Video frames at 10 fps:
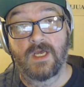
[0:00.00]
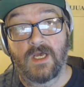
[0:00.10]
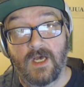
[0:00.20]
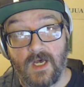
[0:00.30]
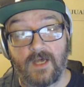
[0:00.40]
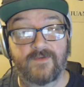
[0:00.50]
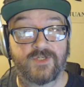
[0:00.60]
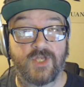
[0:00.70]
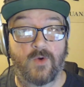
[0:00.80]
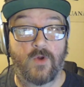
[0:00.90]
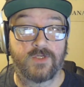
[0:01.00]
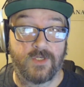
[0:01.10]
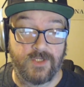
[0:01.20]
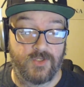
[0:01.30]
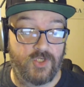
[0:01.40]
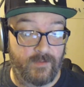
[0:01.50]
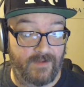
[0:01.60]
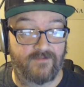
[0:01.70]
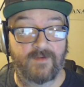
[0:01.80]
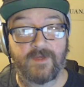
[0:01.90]
of the show. We're also on YouTube
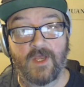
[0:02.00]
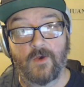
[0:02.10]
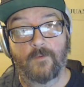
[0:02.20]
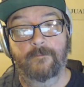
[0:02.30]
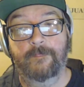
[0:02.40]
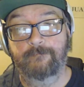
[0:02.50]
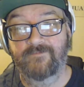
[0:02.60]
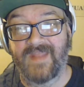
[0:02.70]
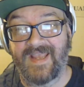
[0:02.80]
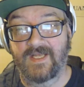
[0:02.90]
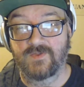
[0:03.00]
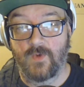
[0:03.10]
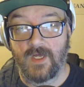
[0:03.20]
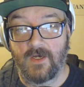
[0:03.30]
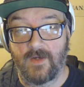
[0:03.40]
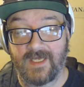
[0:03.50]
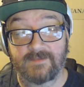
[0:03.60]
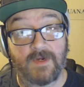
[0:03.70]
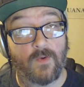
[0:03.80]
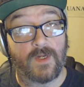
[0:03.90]
and Vimeo, as well as
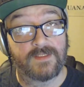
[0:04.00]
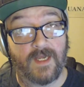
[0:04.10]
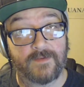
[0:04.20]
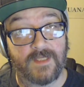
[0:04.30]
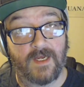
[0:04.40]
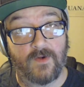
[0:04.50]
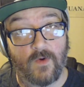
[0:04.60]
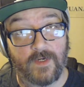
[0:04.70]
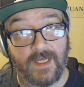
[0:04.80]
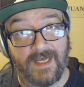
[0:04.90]
MarijuanaTimes.org.